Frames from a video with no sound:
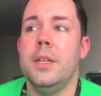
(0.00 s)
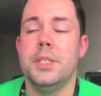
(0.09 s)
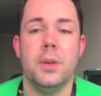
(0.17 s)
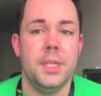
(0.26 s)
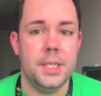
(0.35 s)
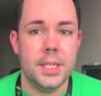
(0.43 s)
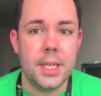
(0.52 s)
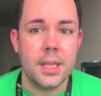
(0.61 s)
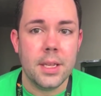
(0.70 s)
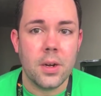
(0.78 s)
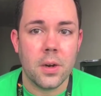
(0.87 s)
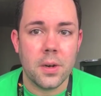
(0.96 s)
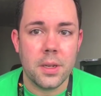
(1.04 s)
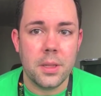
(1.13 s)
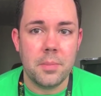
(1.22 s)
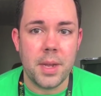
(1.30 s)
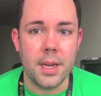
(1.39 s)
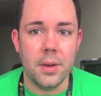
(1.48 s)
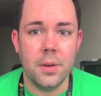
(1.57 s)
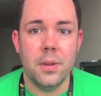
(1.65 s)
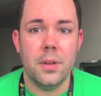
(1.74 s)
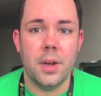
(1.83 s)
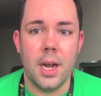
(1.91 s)
So I did get the card in the
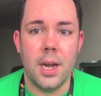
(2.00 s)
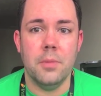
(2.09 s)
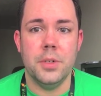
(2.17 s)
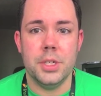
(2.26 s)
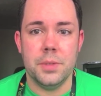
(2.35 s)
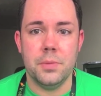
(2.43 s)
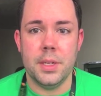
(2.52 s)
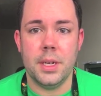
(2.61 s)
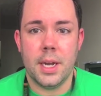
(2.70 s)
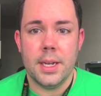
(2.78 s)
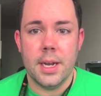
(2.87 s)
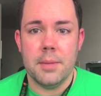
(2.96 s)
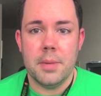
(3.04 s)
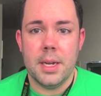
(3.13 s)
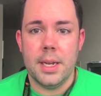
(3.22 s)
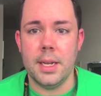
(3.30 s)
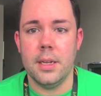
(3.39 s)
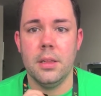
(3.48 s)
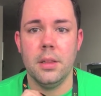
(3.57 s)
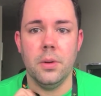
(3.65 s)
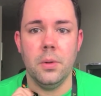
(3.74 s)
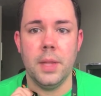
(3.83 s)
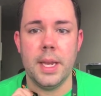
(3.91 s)
mail, which is when I got my
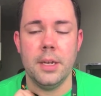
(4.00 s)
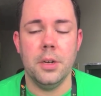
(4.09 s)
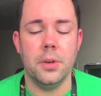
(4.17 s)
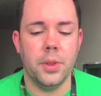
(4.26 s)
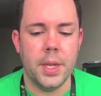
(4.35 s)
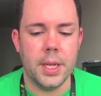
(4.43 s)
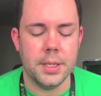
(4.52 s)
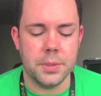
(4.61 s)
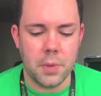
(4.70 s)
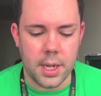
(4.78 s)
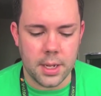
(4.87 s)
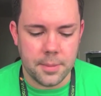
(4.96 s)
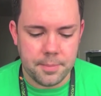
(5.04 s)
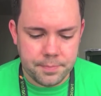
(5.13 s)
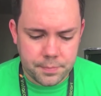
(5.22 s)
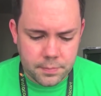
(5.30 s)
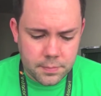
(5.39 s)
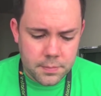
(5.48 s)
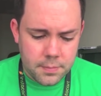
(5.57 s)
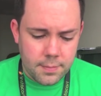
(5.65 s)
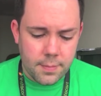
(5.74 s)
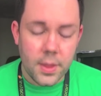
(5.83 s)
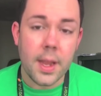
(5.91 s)
little lanyard thing as well.
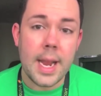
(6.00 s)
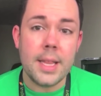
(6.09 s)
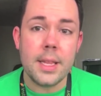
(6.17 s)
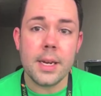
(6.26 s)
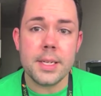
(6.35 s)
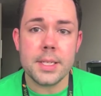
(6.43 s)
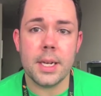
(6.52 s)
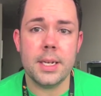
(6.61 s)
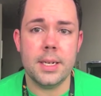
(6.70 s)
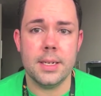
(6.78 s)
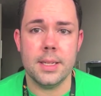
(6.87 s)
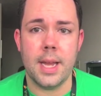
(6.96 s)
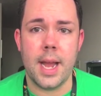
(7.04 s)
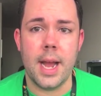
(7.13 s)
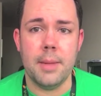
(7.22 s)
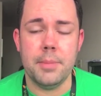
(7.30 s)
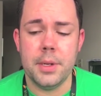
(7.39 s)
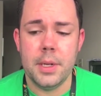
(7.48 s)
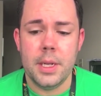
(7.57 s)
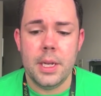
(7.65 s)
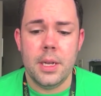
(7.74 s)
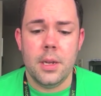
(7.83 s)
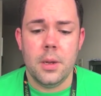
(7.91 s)
And then I signed into the app,
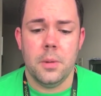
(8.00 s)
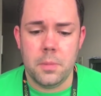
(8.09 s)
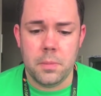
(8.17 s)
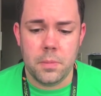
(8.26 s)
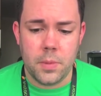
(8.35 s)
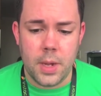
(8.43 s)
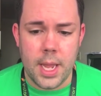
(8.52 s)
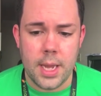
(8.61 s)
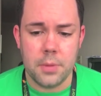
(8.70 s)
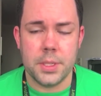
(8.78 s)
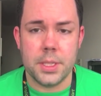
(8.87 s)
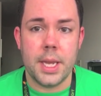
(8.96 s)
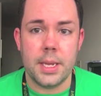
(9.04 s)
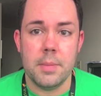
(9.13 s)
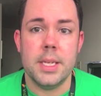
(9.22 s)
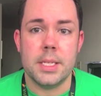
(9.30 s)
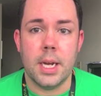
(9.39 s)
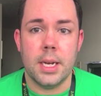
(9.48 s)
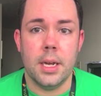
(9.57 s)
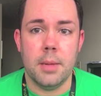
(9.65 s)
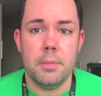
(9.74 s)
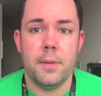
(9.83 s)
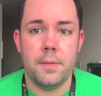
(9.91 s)
and it was letting me sign
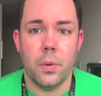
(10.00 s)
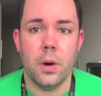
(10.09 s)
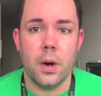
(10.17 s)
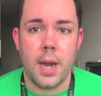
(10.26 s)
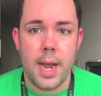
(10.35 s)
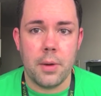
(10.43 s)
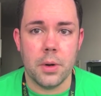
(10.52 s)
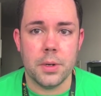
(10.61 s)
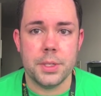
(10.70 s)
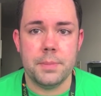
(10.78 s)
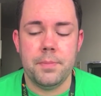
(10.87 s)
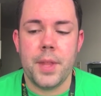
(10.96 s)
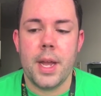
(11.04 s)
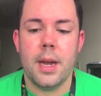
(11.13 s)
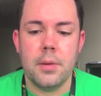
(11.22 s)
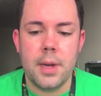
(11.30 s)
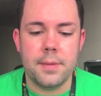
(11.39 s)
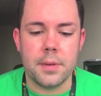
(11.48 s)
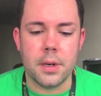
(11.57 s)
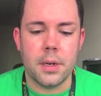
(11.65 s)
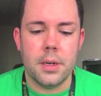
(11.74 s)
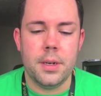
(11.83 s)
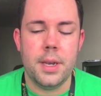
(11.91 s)
up for hours.
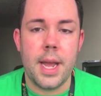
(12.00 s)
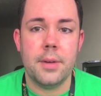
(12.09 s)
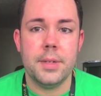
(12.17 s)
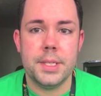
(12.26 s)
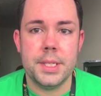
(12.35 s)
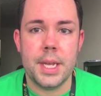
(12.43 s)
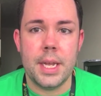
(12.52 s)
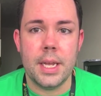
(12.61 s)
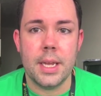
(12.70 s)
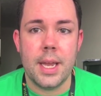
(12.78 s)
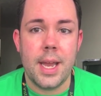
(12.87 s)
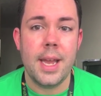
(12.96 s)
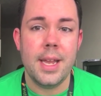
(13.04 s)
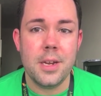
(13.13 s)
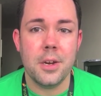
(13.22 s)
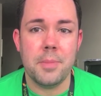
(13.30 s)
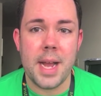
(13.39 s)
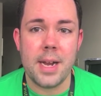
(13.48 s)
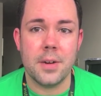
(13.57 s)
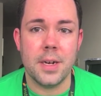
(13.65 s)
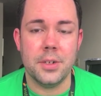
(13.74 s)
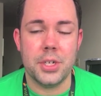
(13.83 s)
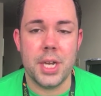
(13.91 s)
However, now it's saying, hey, your
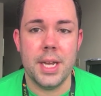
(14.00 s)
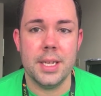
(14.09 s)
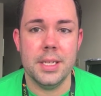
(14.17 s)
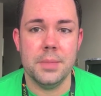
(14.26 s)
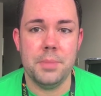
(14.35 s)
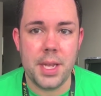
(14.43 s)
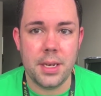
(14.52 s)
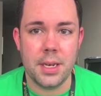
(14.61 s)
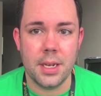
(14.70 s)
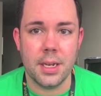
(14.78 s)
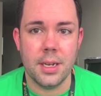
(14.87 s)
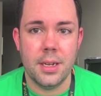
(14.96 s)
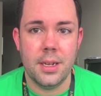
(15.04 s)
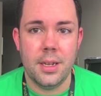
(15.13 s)
background check is pending.